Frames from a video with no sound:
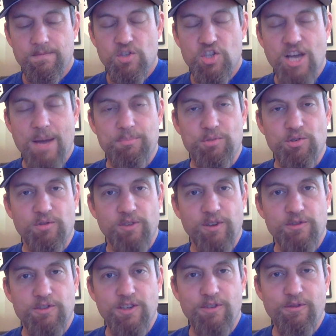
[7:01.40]
Chapter
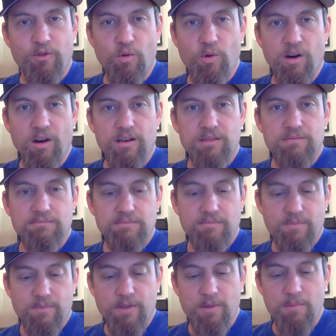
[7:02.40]
54,
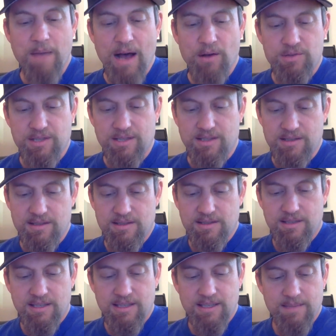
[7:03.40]
The
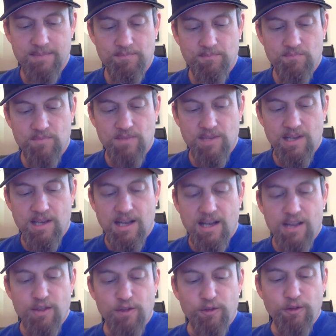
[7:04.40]
Mountains.
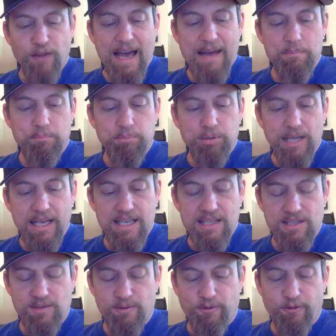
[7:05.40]
The flat
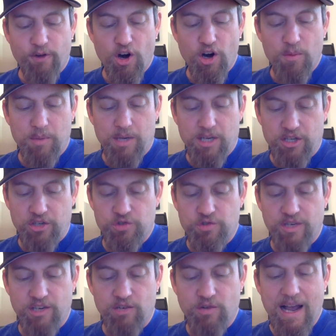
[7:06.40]
plains of farm
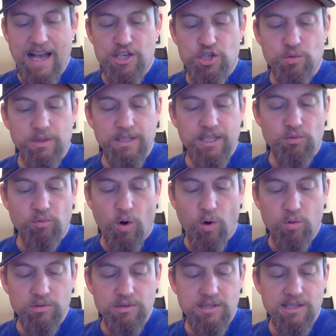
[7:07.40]
country gradually
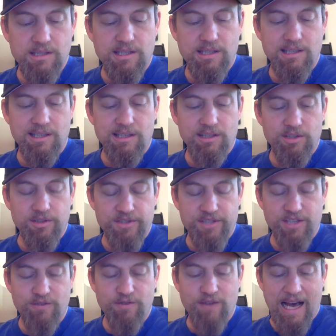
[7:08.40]
rolled into
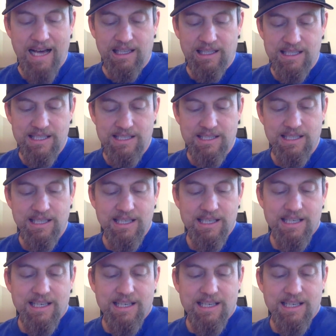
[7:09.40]
hills and valleys.